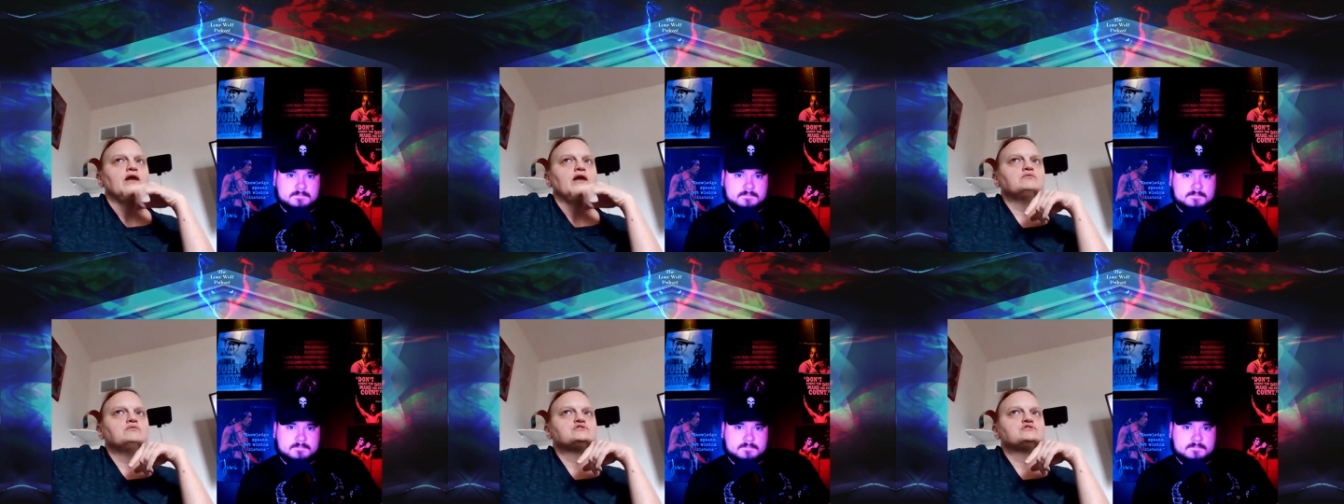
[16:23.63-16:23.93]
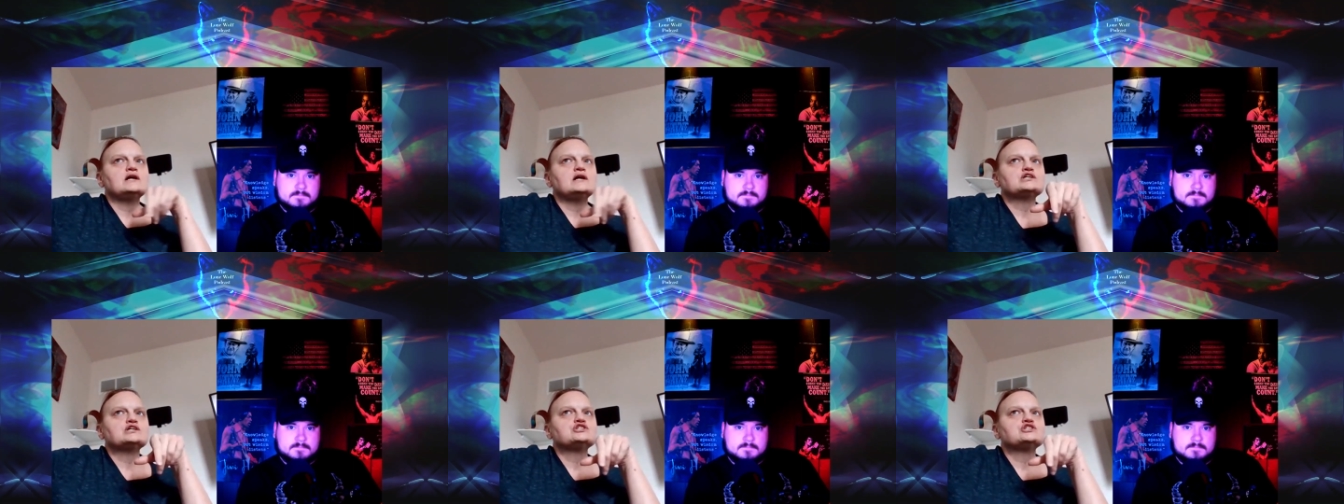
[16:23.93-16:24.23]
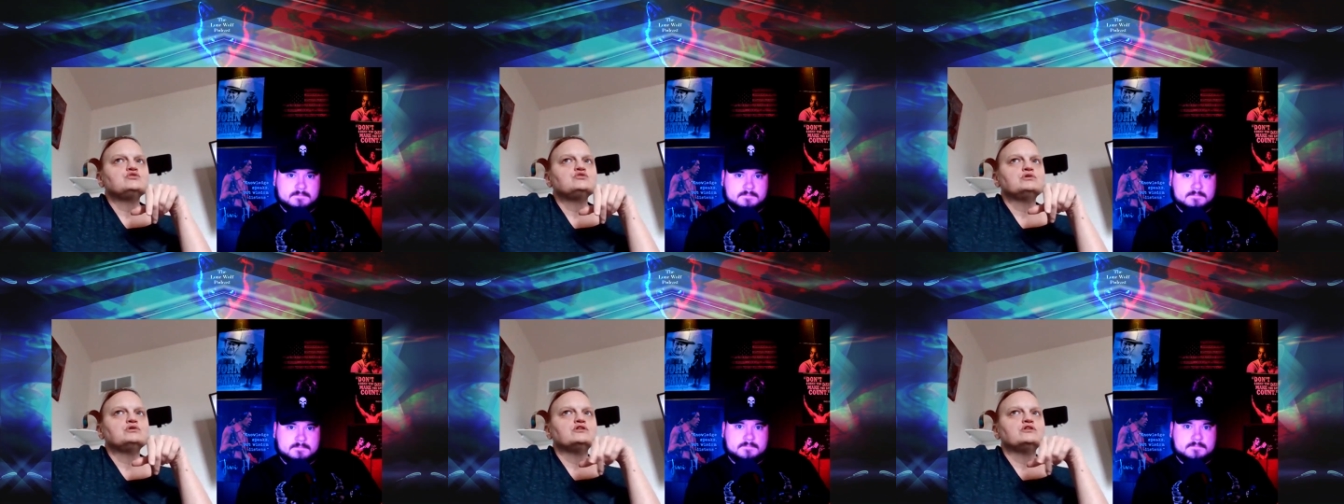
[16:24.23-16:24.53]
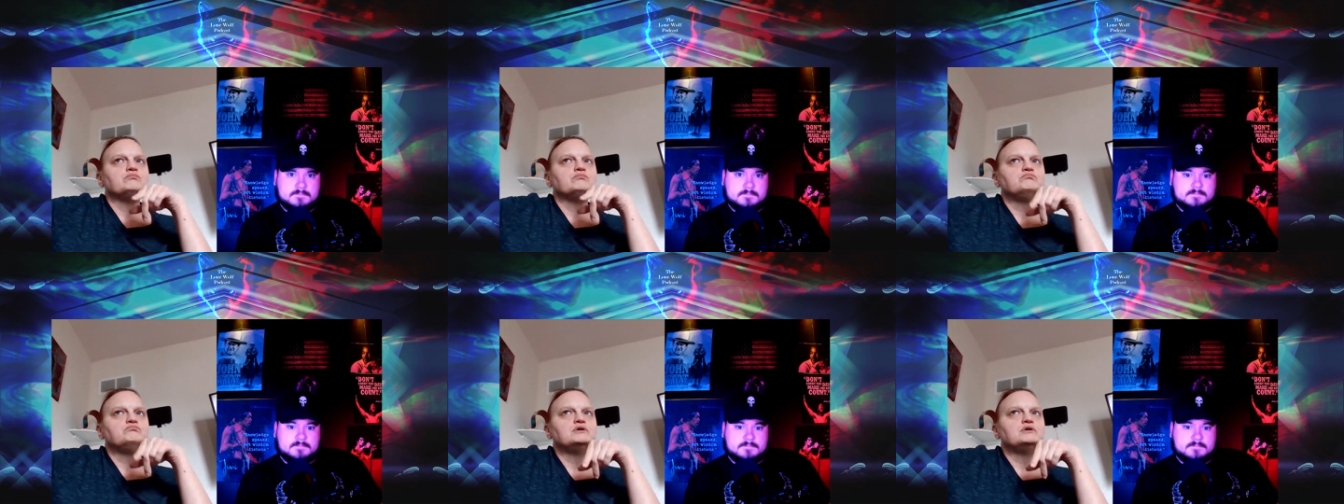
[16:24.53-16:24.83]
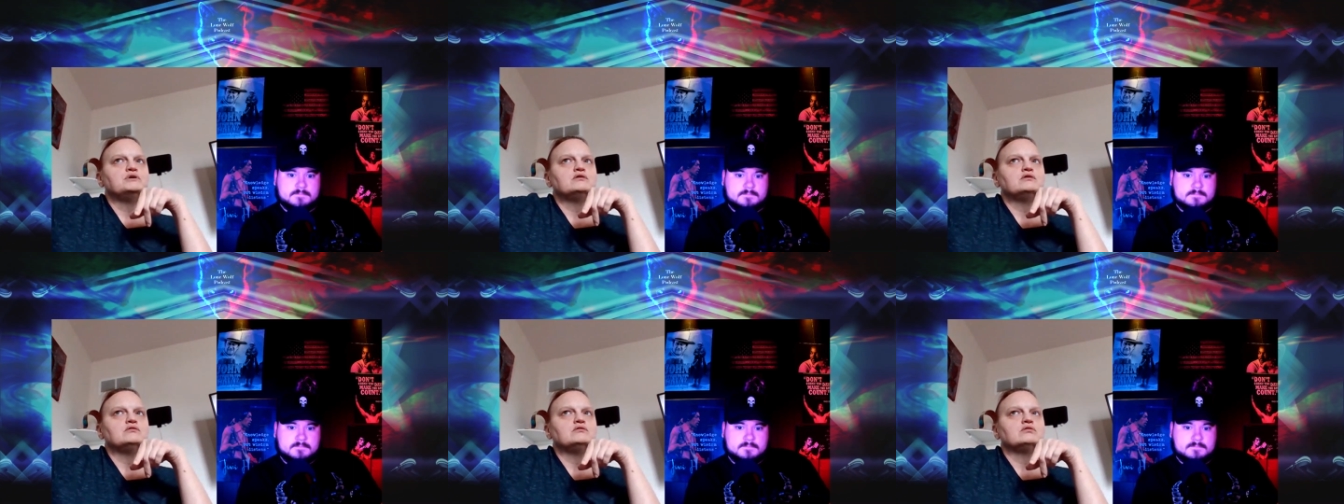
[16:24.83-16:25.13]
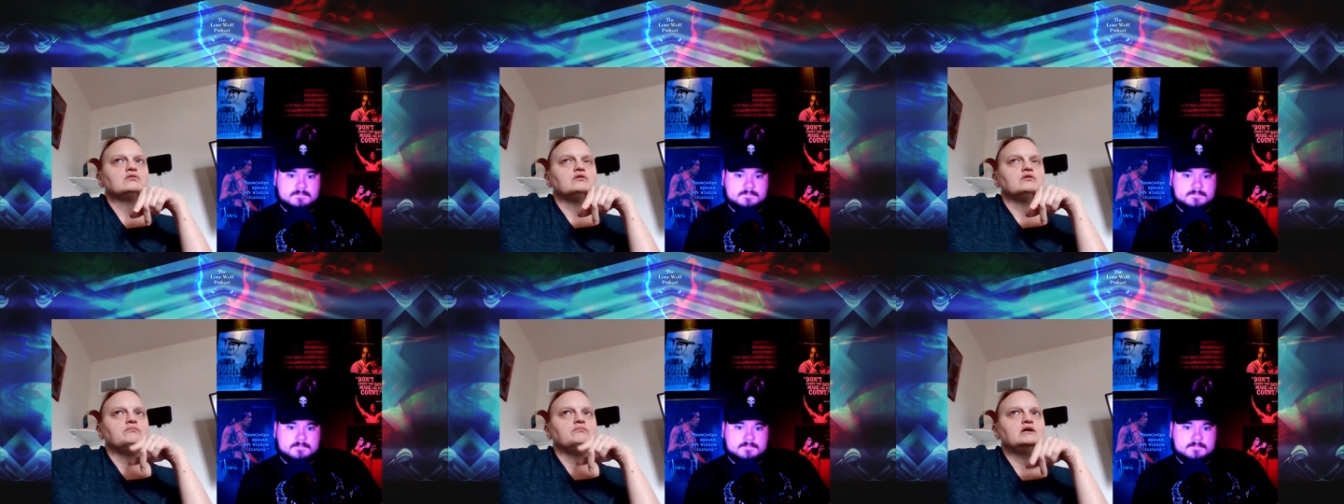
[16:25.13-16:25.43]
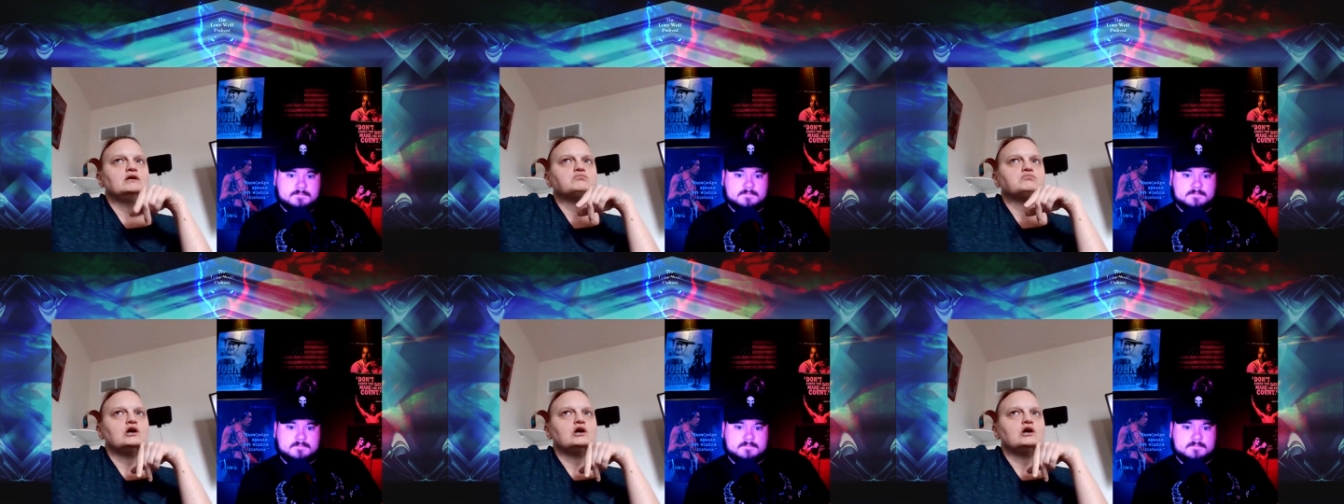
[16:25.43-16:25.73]
That was actually one of
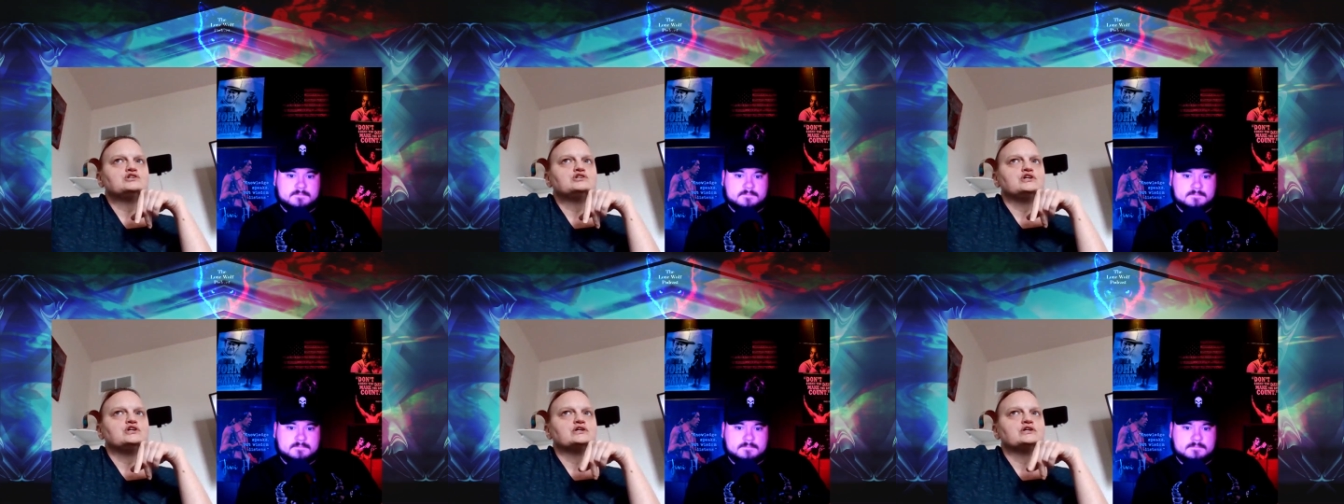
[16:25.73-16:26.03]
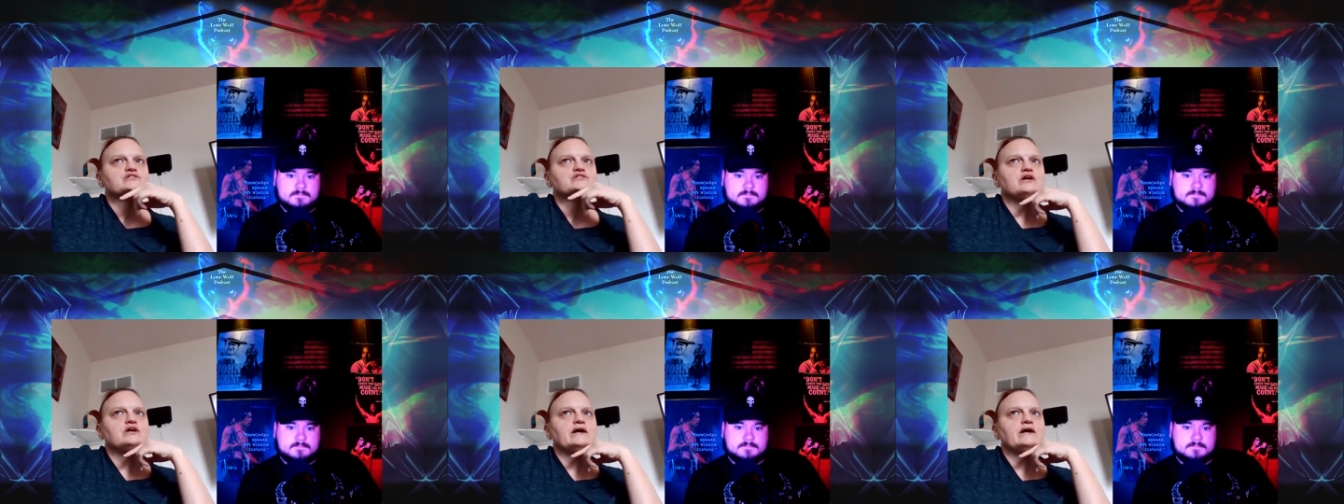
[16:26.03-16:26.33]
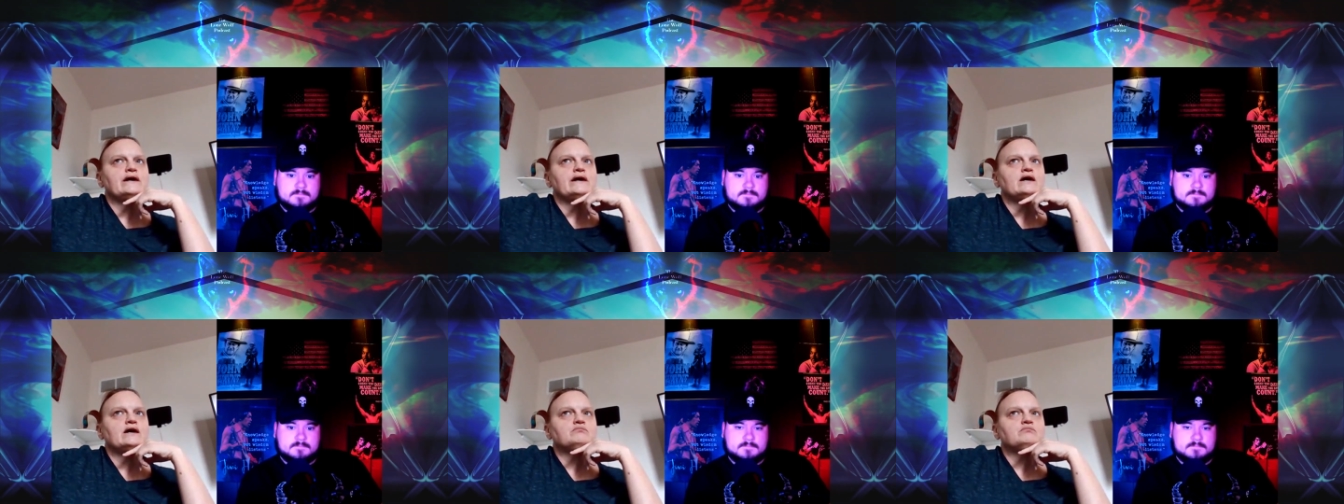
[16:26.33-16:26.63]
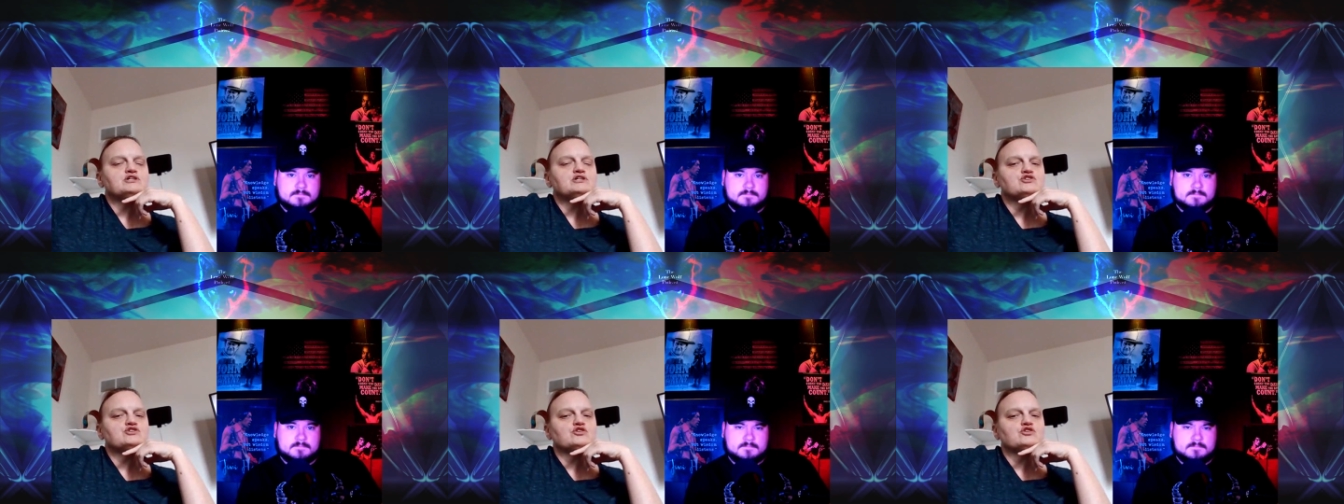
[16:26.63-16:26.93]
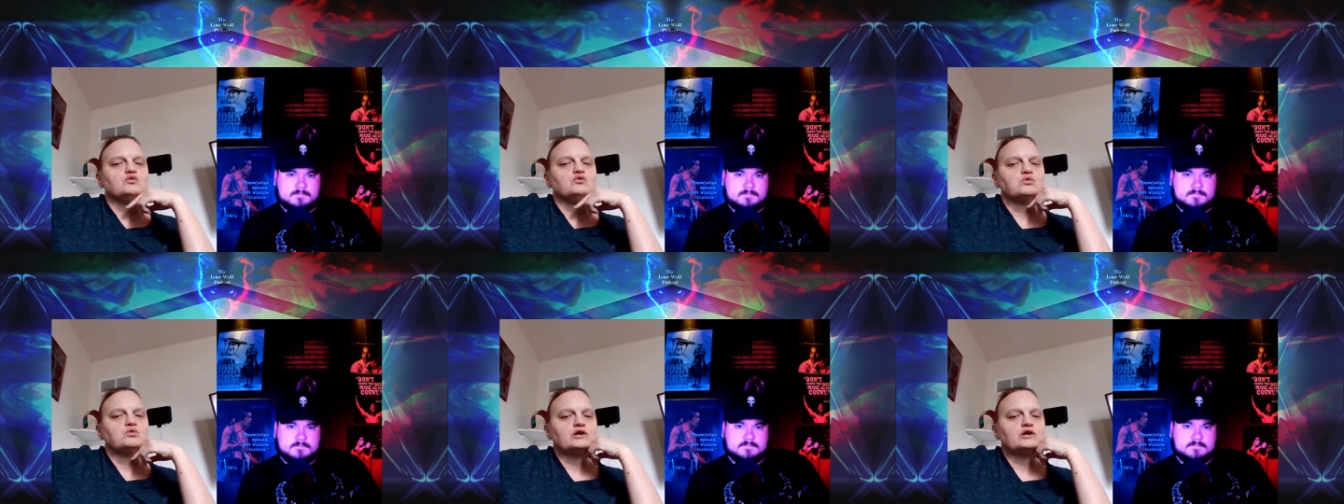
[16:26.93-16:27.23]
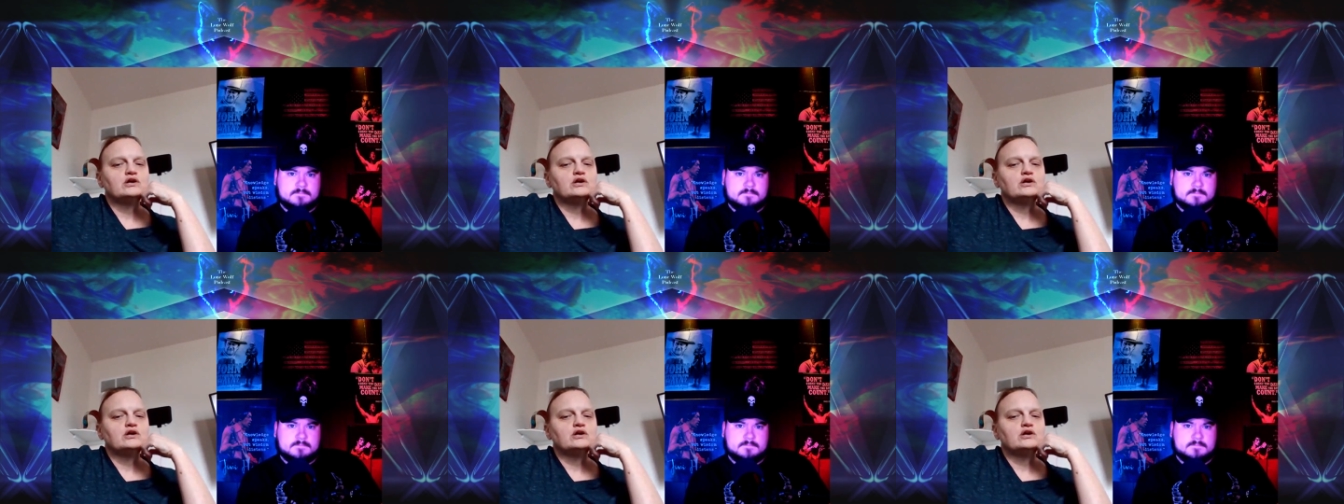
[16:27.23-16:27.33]
the main projects that I had my circle